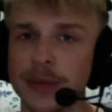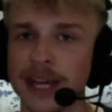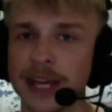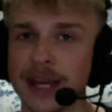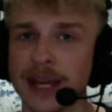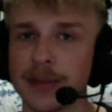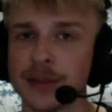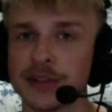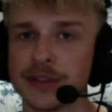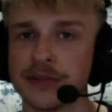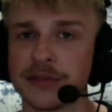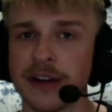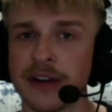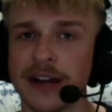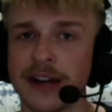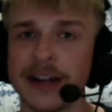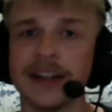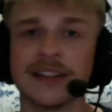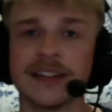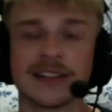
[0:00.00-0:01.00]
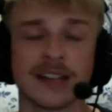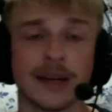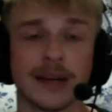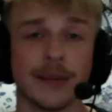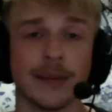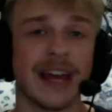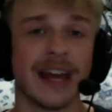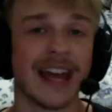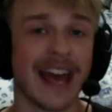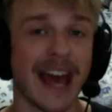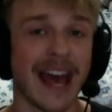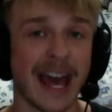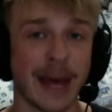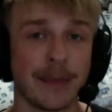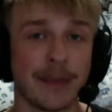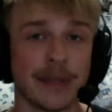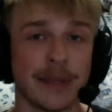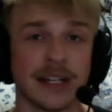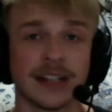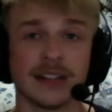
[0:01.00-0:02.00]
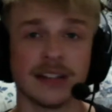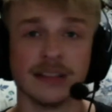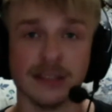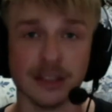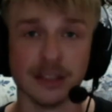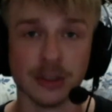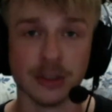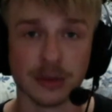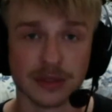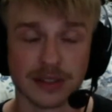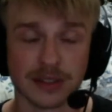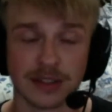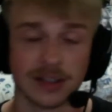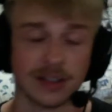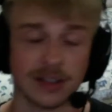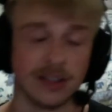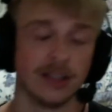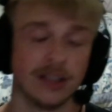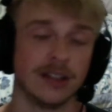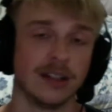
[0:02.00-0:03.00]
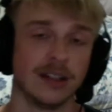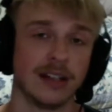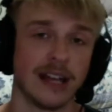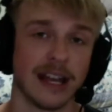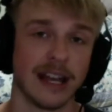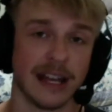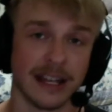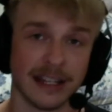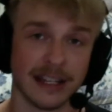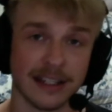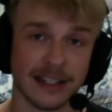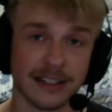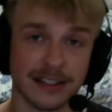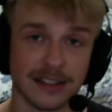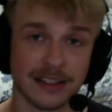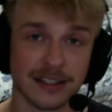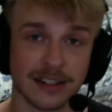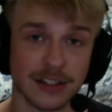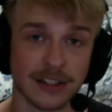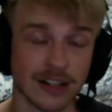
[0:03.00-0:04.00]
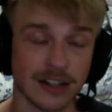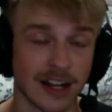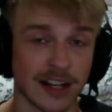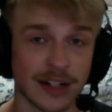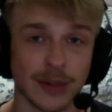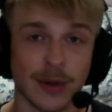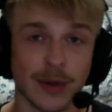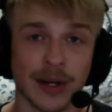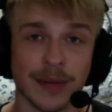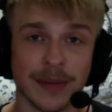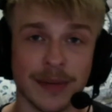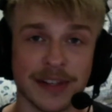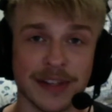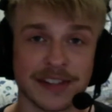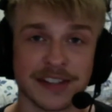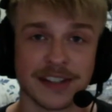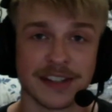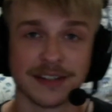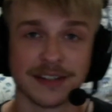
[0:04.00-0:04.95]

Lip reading: able to find some epic loot and you're not going to want to miss it.